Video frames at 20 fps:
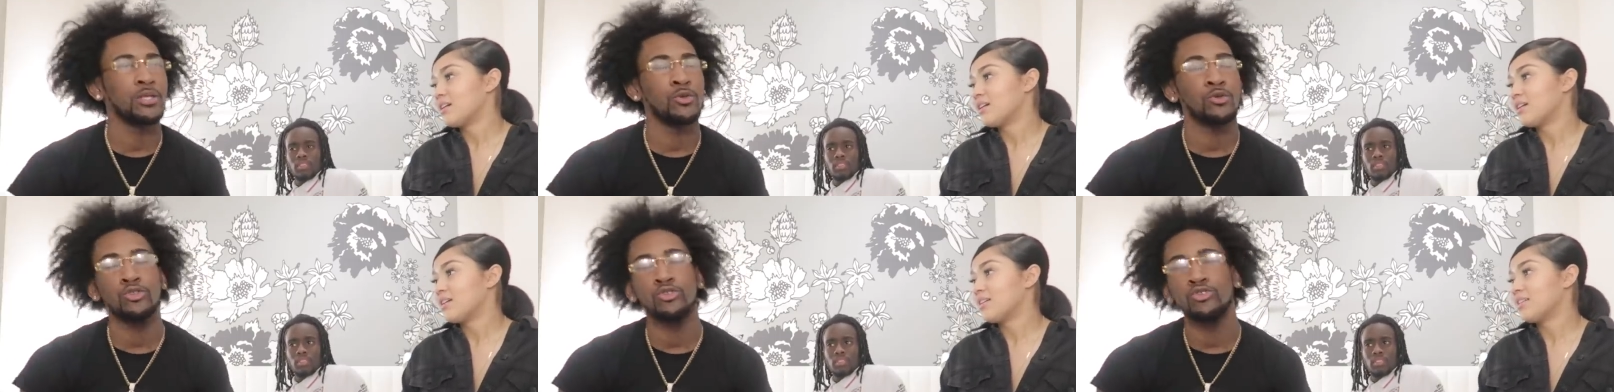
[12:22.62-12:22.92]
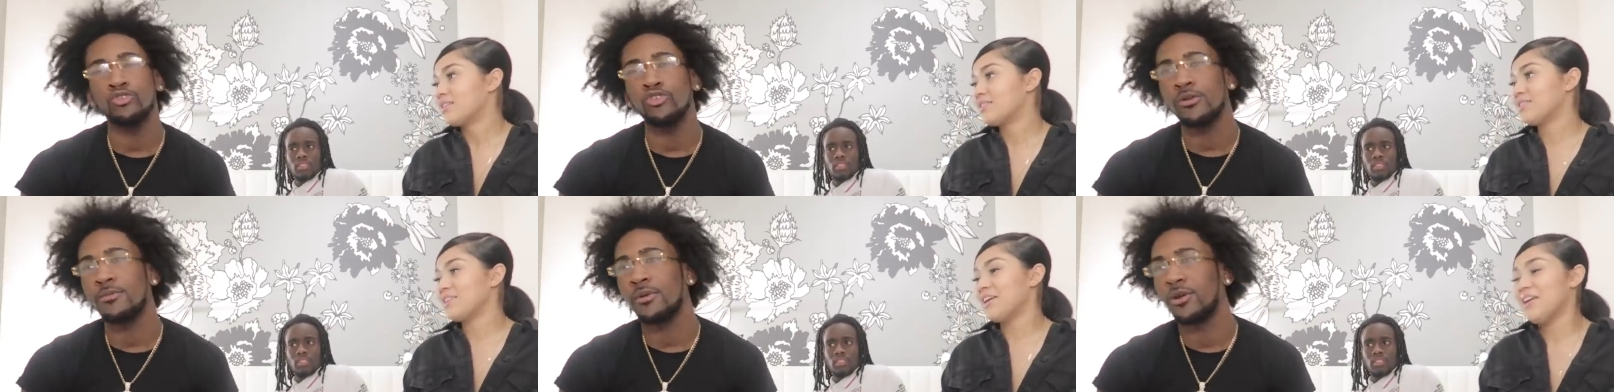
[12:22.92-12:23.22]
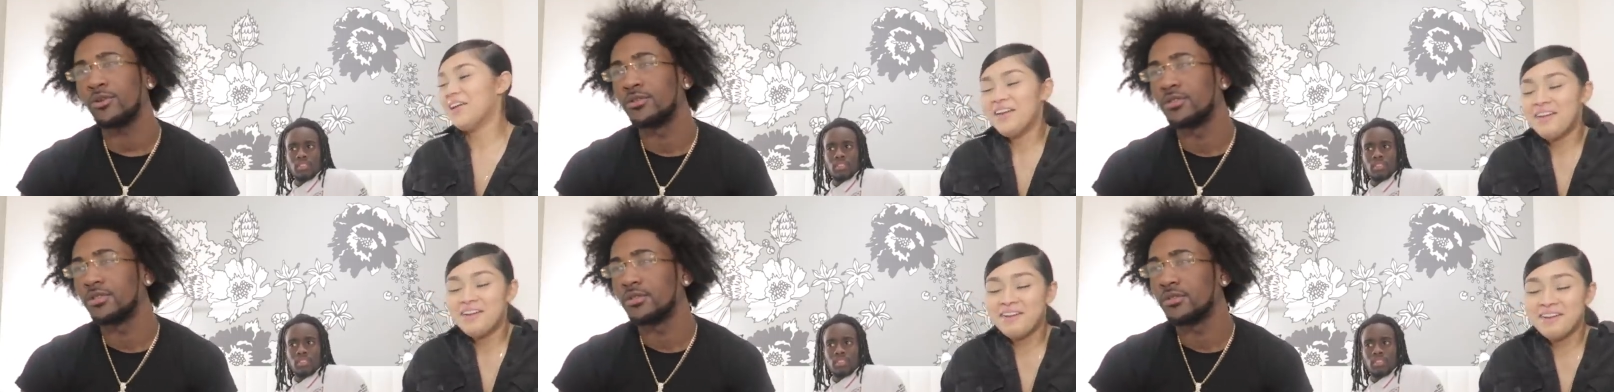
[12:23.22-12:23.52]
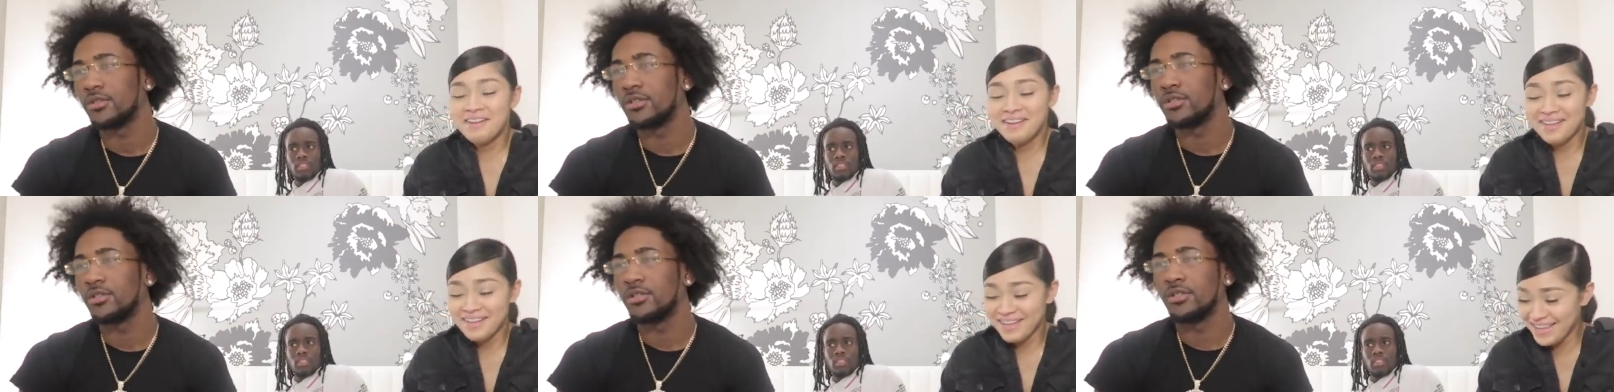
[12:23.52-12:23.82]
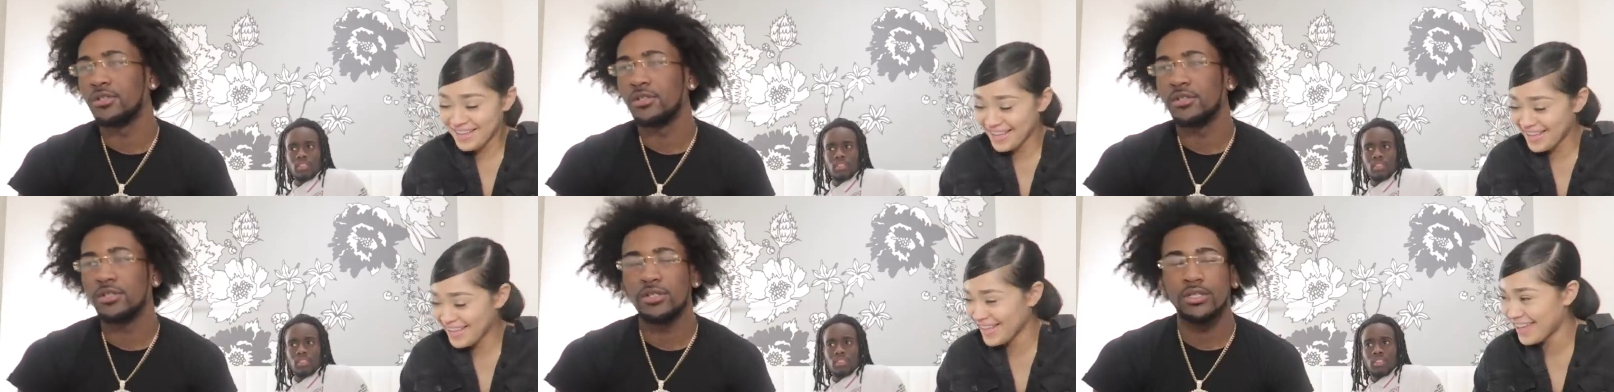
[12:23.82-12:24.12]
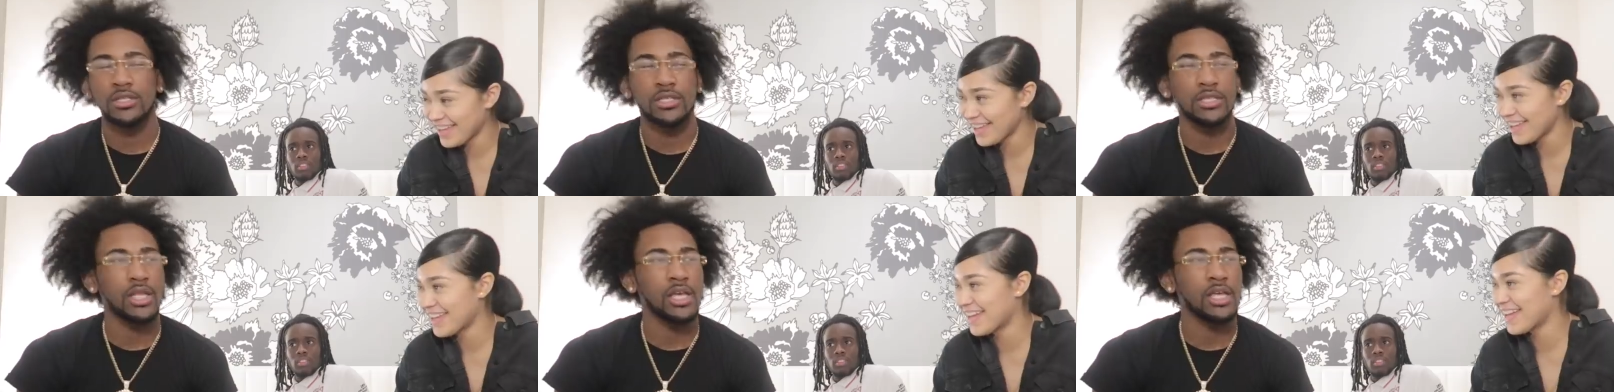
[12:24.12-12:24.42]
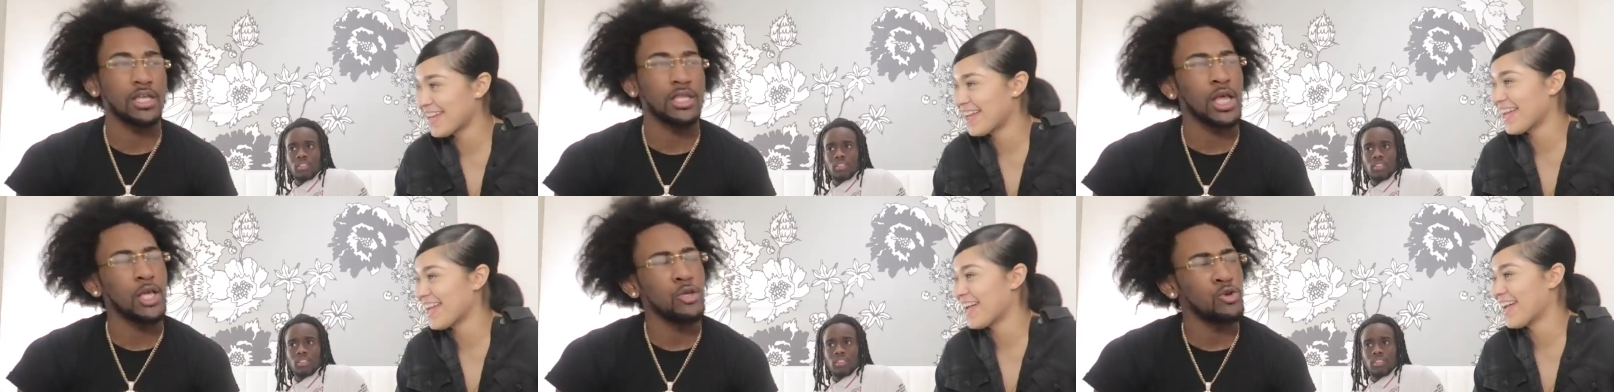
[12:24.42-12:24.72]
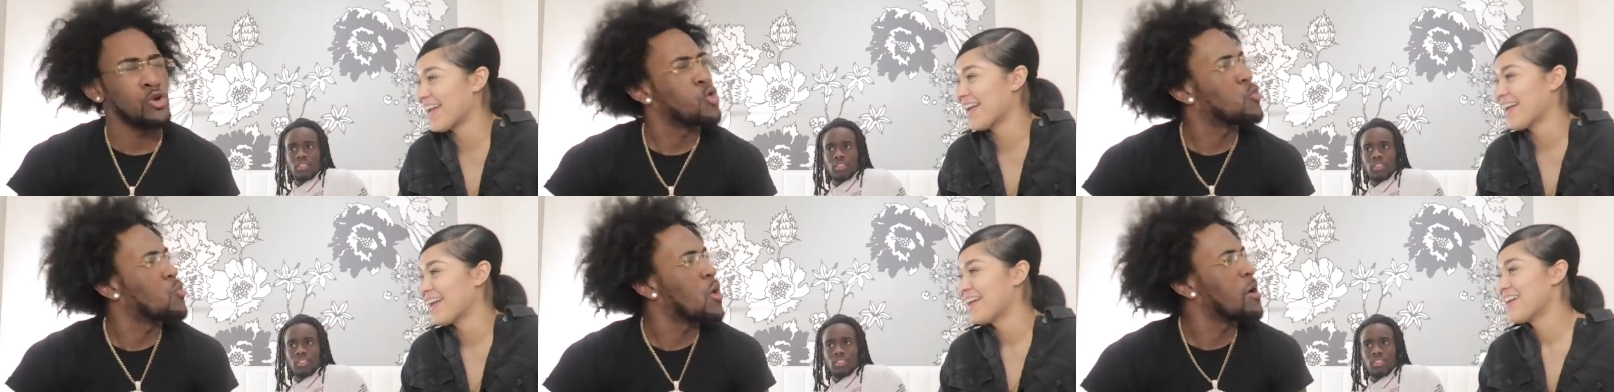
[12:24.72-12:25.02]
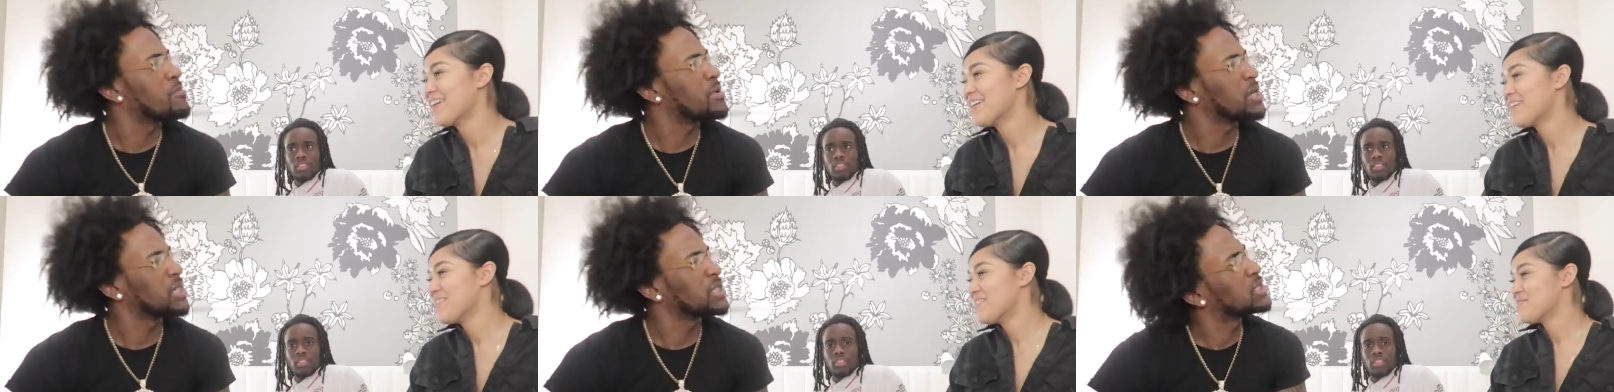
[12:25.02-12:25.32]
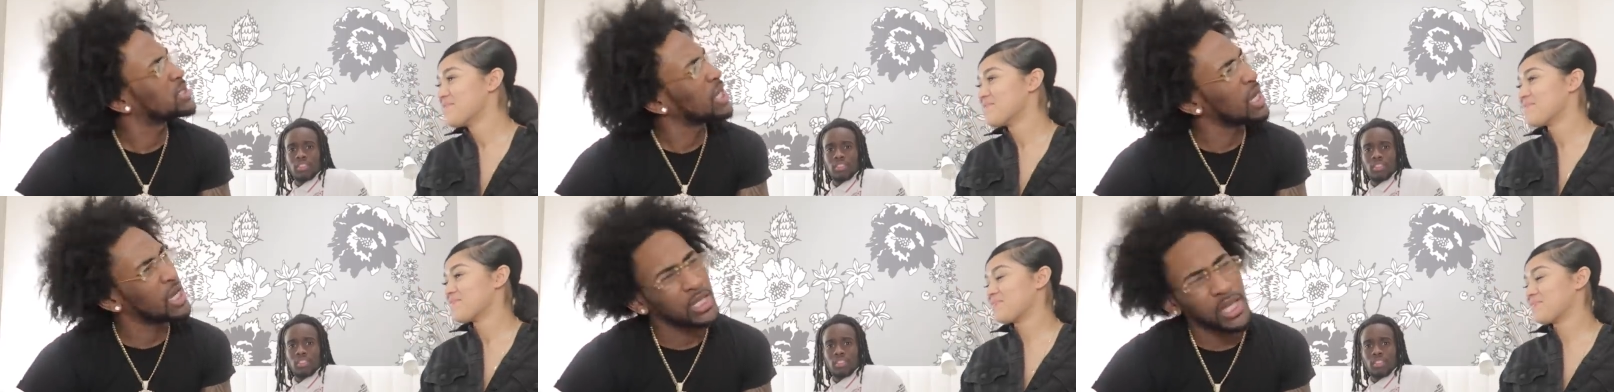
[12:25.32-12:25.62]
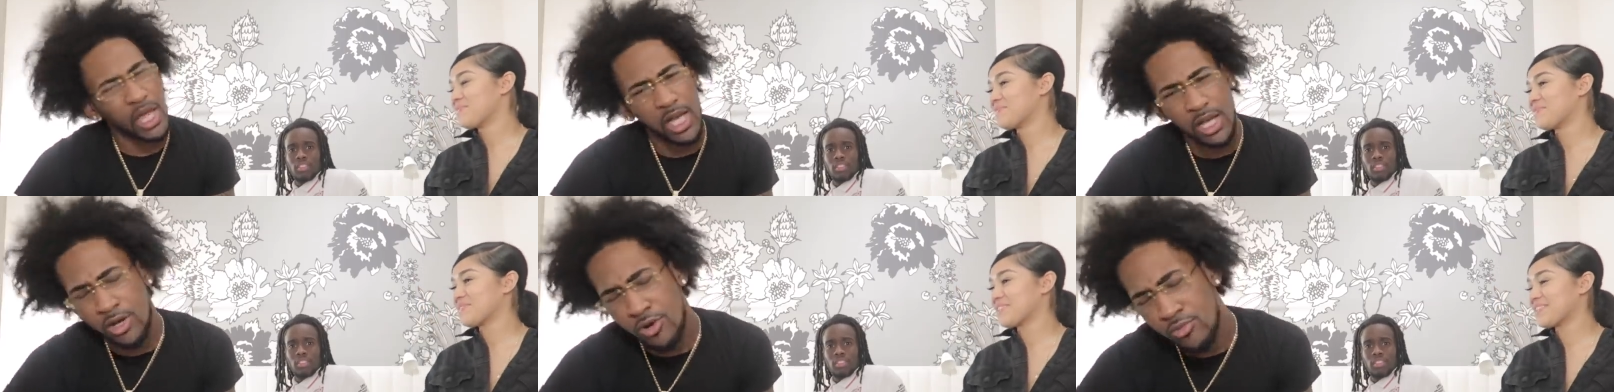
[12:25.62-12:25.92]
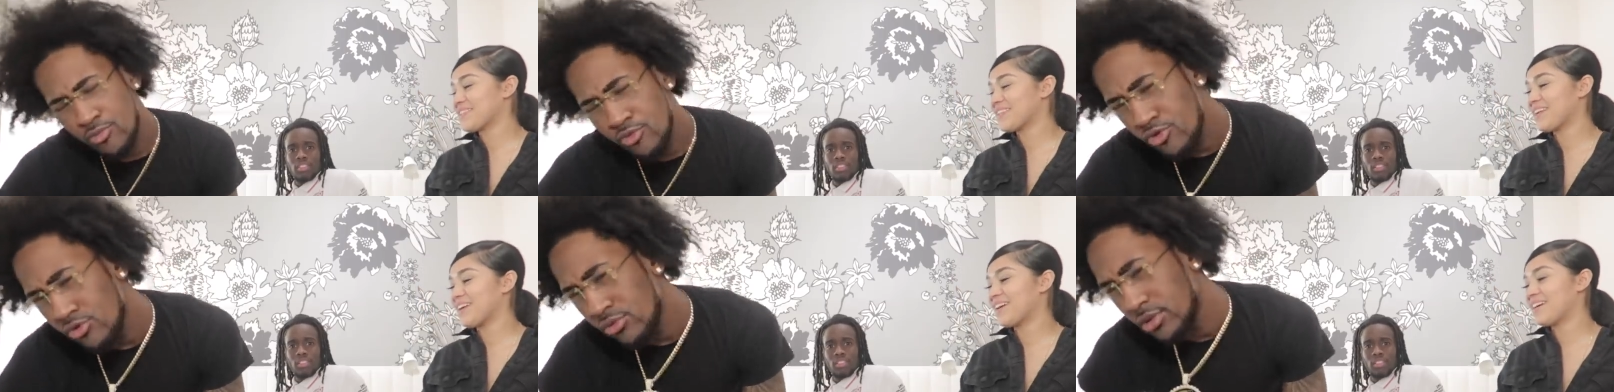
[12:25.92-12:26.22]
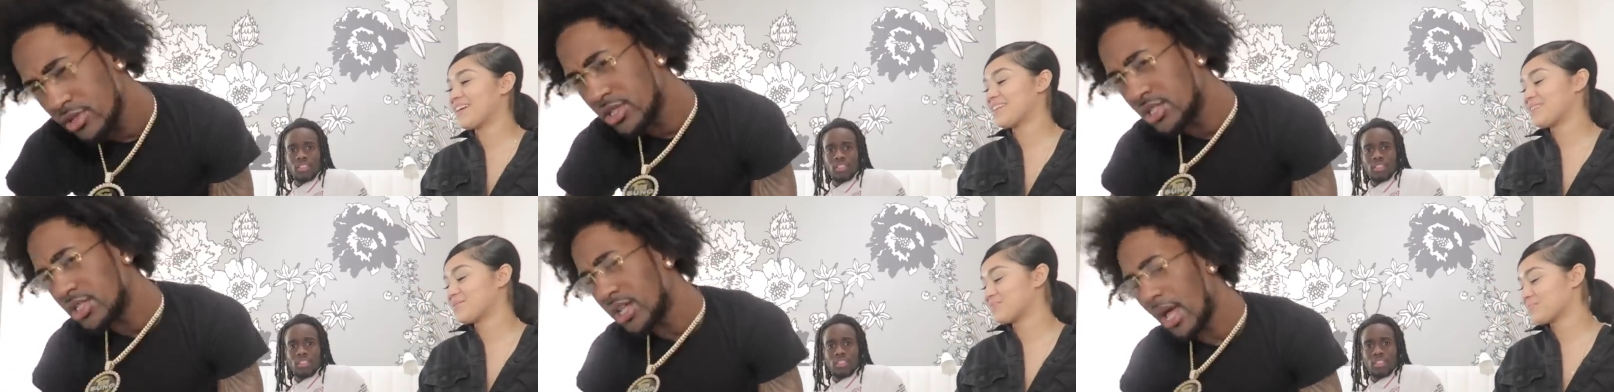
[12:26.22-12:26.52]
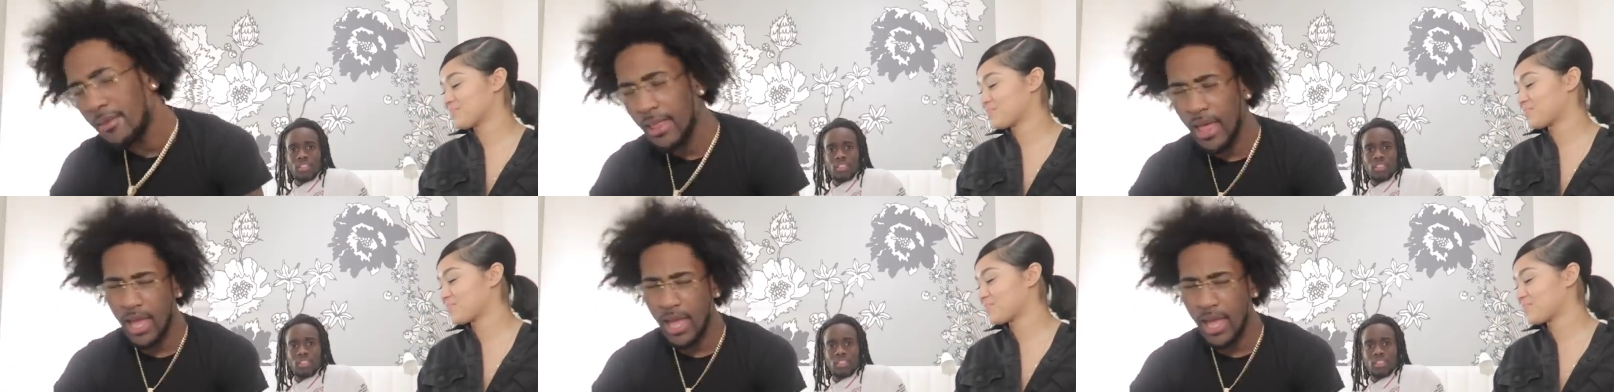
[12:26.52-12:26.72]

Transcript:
Speaker 1: like, you don't want me to sign? Like, come on, um,